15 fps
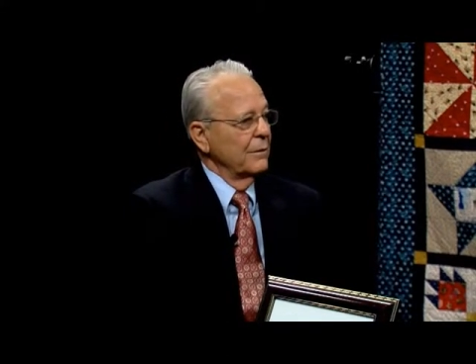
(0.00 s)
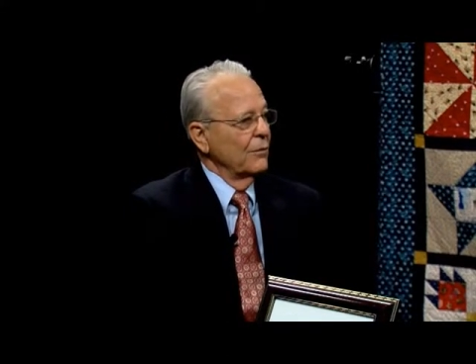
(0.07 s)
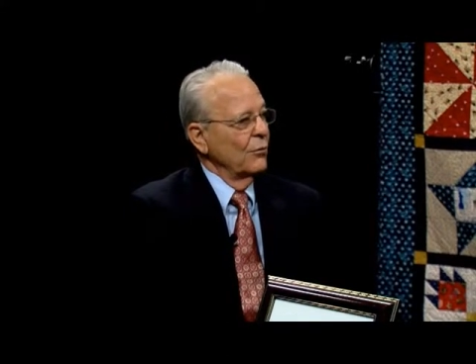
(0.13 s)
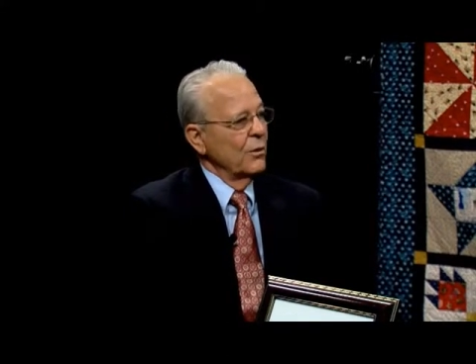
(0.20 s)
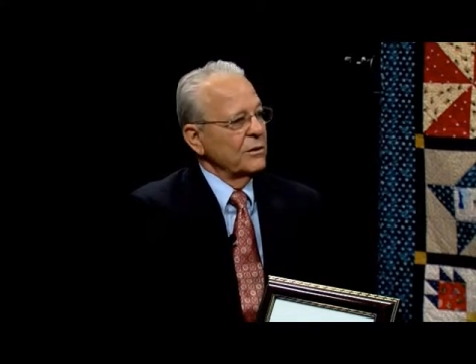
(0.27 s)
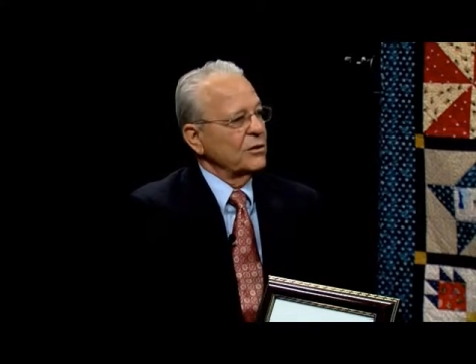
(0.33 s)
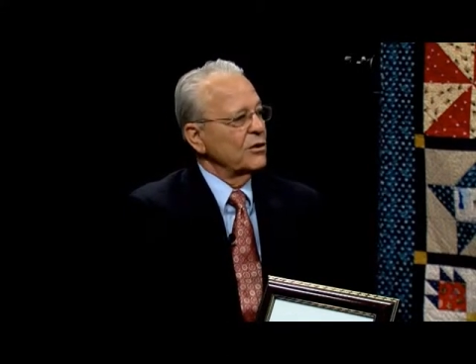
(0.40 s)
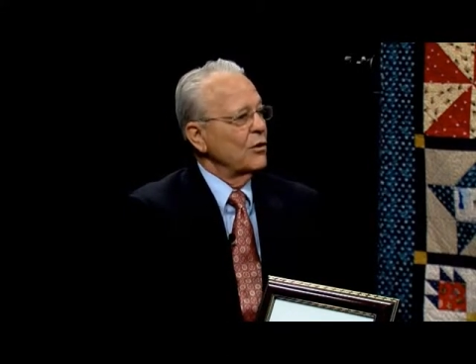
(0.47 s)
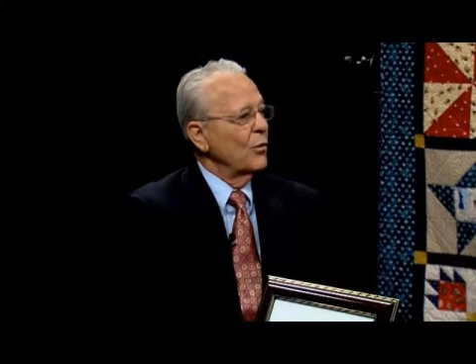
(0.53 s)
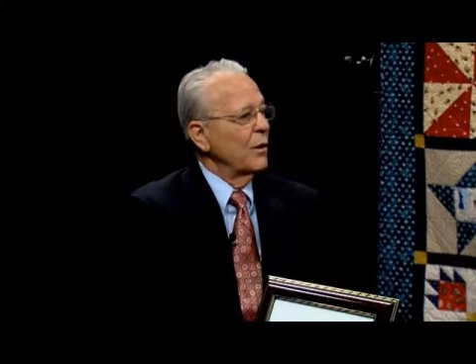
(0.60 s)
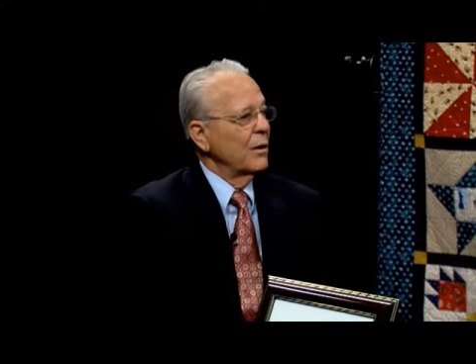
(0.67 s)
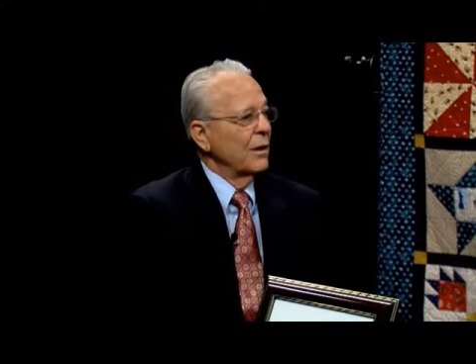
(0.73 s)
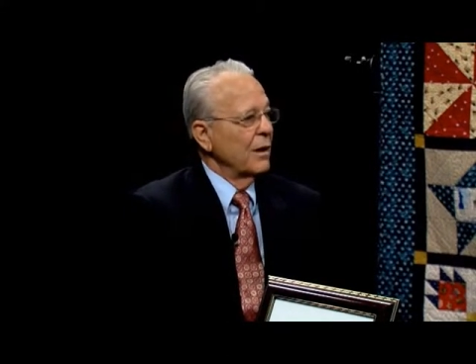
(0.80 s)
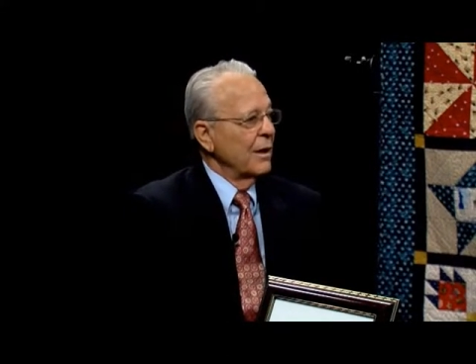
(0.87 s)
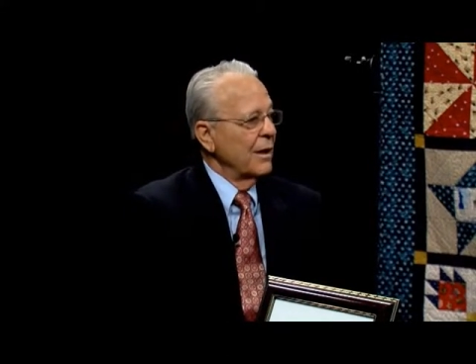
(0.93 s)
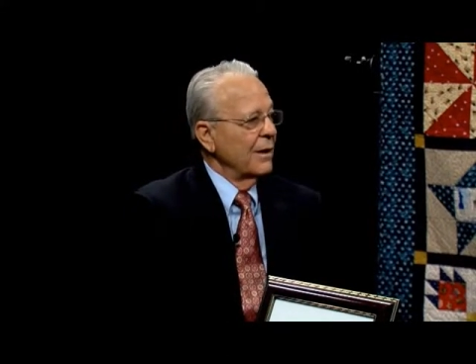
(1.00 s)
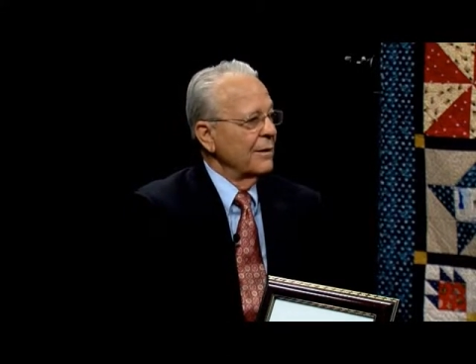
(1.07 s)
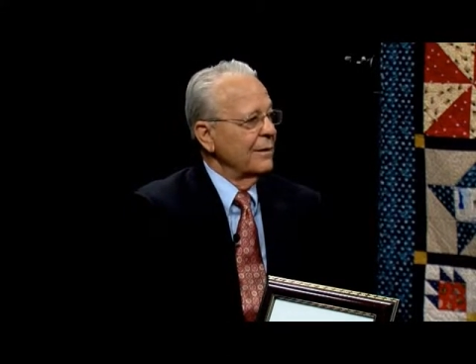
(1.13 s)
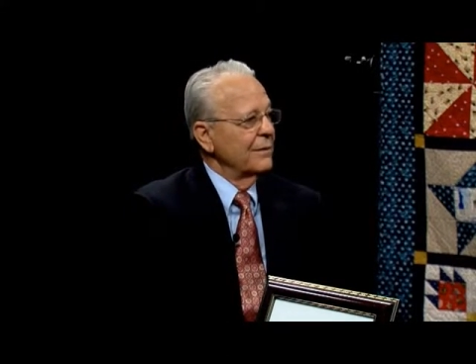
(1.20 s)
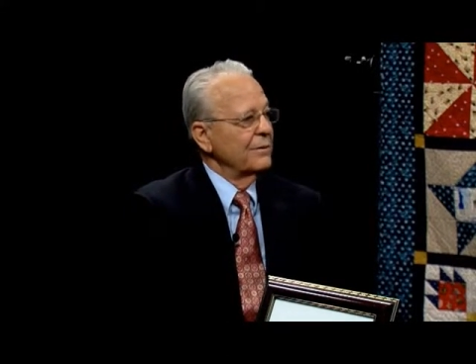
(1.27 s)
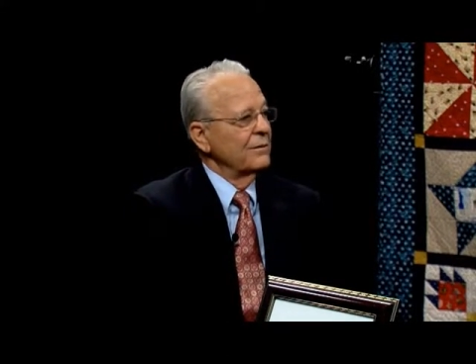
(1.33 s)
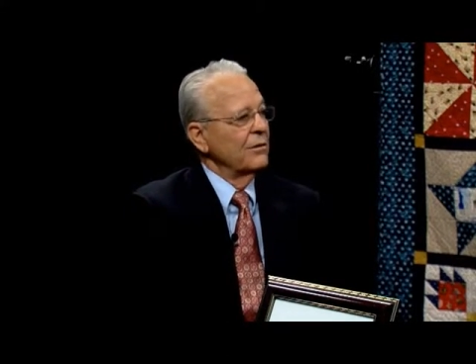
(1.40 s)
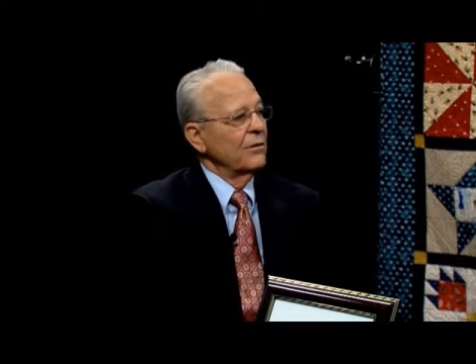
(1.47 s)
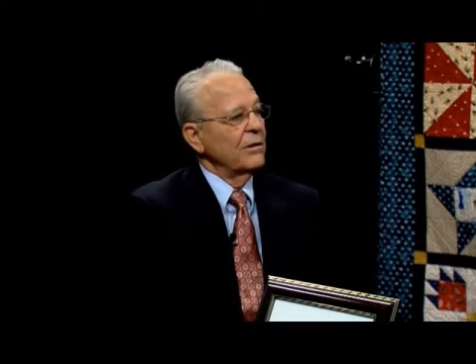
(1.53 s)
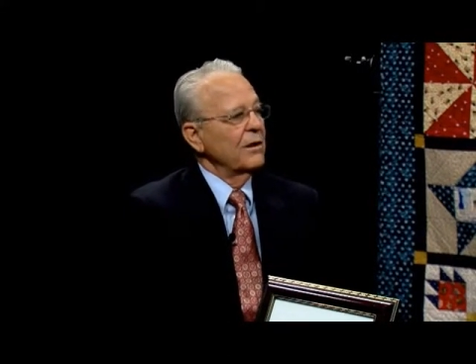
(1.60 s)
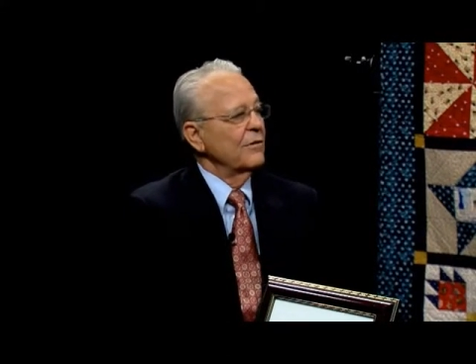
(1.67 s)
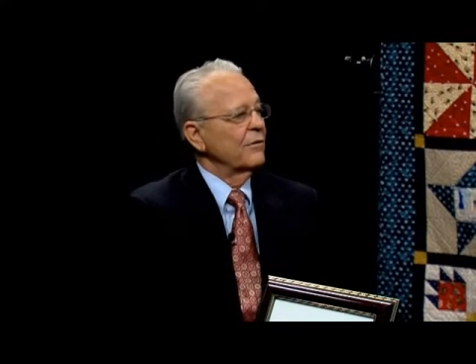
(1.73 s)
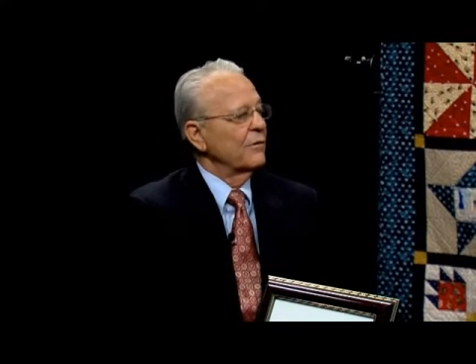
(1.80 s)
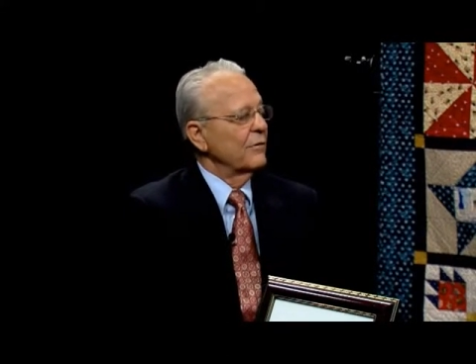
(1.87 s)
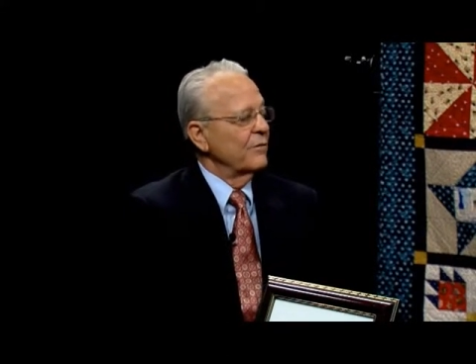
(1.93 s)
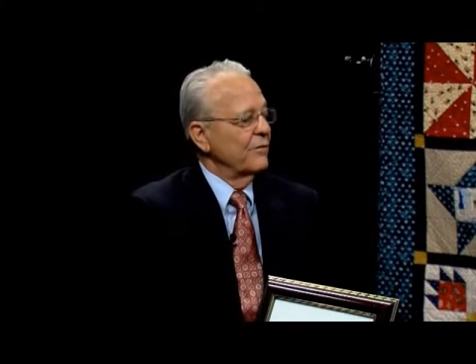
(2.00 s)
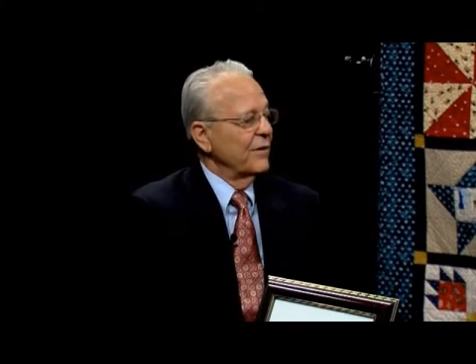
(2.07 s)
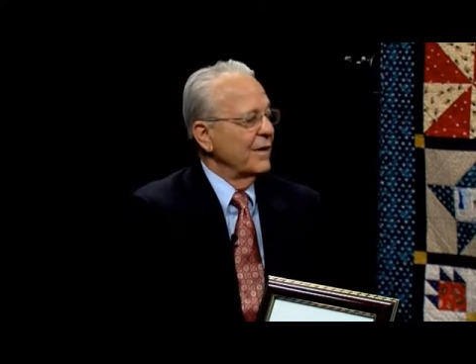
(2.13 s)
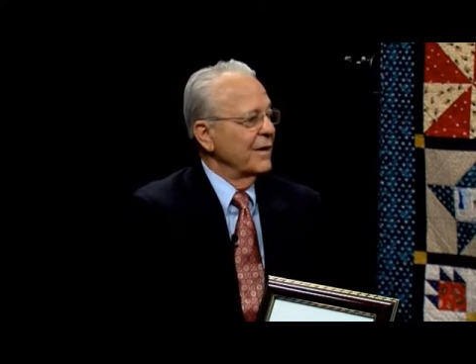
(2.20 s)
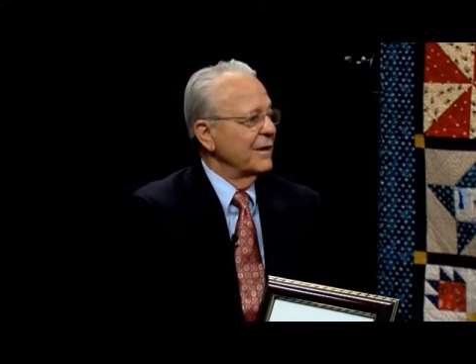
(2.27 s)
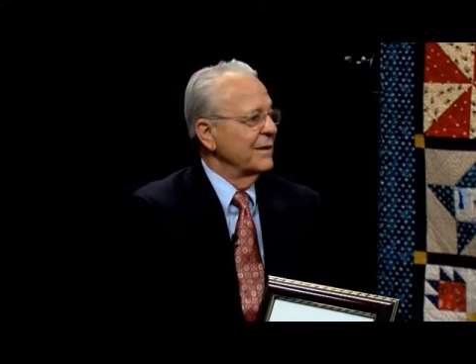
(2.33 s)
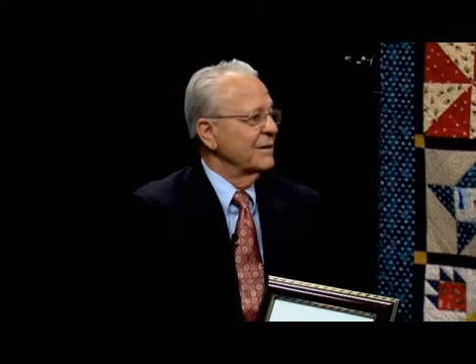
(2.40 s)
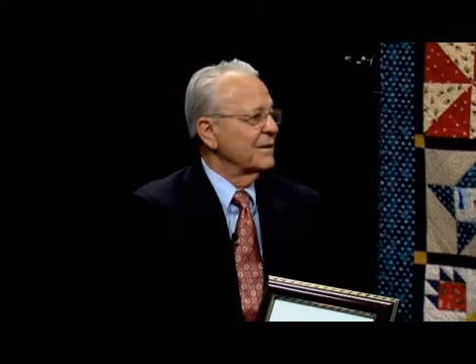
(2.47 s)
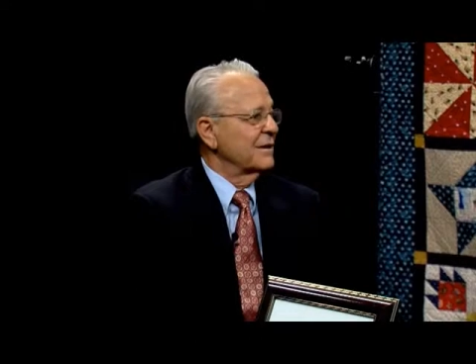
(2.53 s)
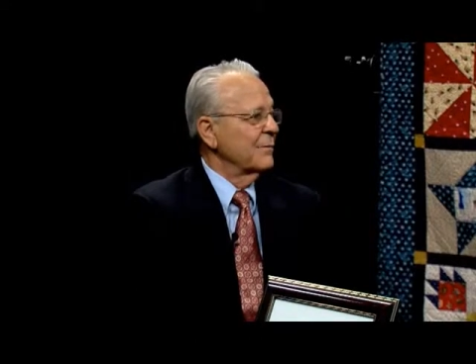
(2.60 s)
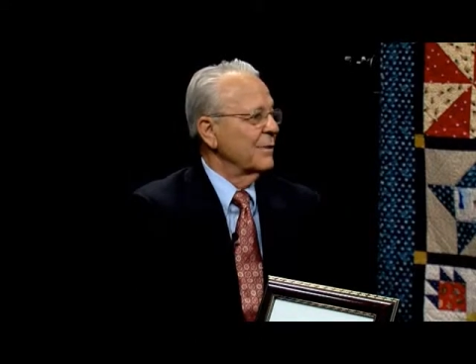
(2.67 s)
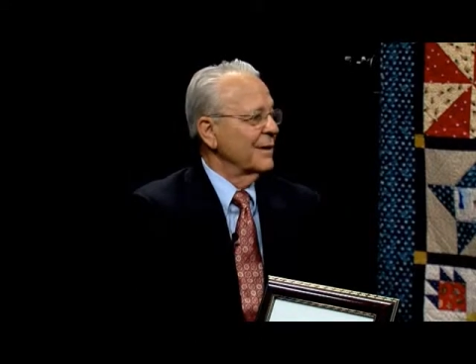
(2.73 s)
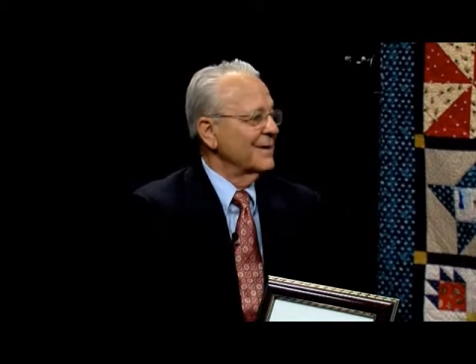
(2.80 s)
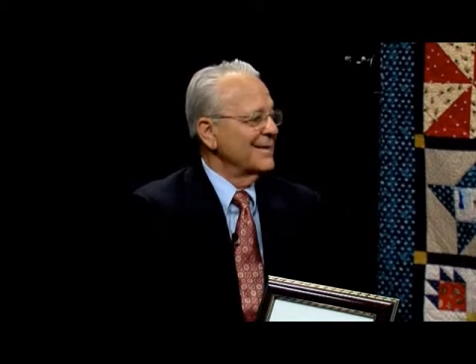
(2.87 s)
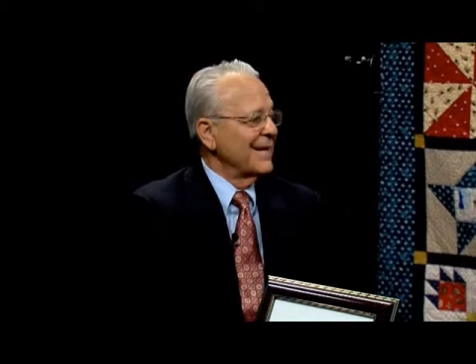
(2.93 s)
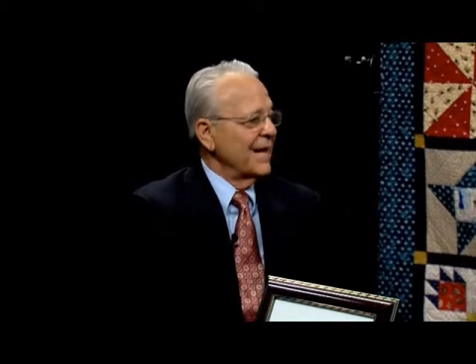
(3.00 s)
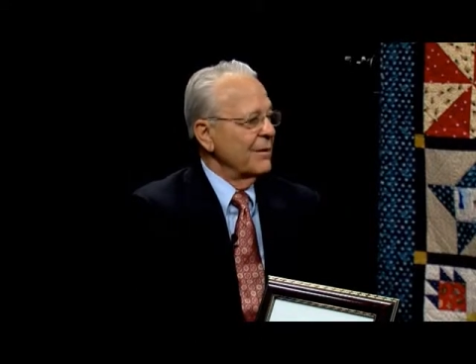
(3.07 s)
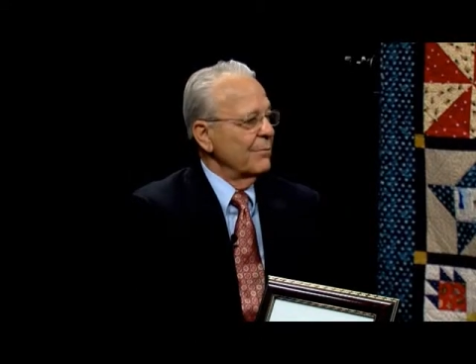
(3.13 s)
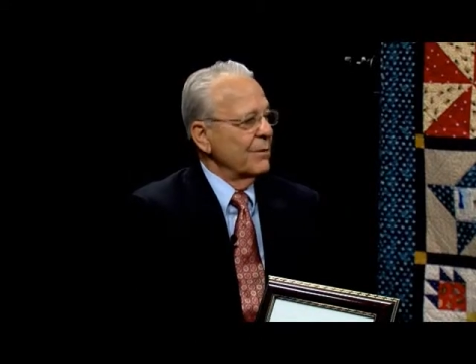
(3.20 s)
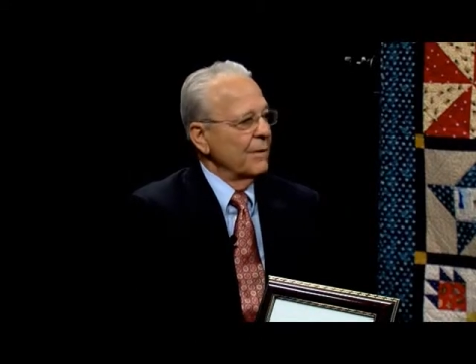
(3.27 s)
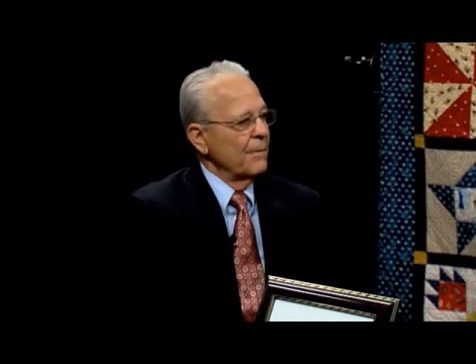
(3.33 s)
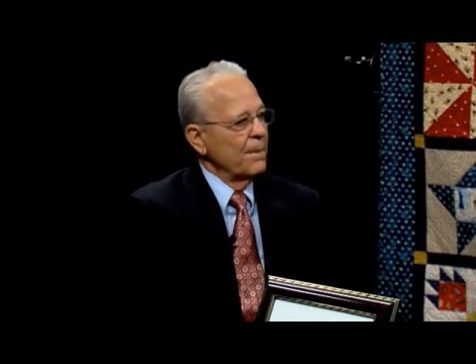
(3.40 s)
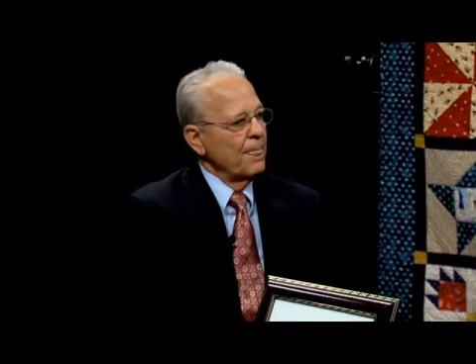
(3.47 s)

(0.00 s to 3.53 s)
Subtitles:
what's going on and looking for fun and some excitement.